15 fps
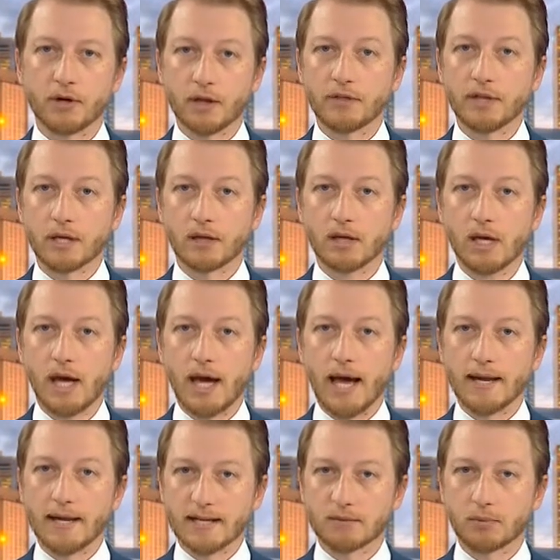I think
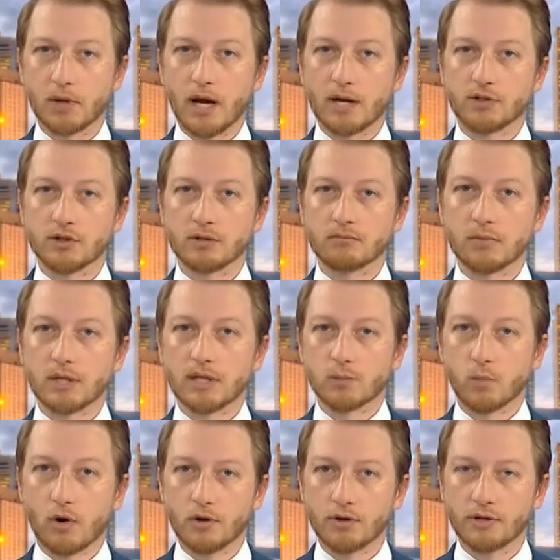an explanation is
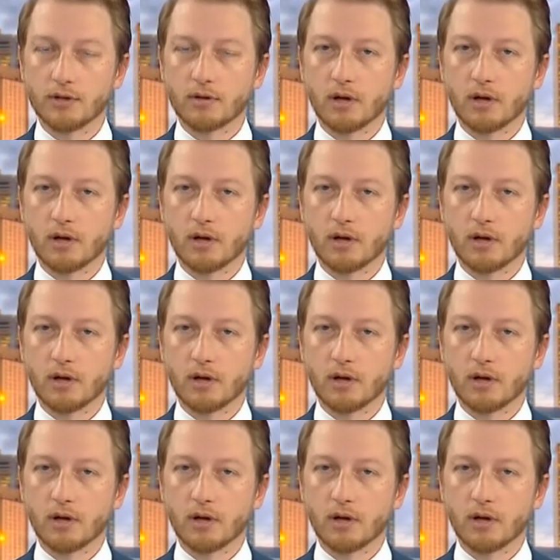warranted,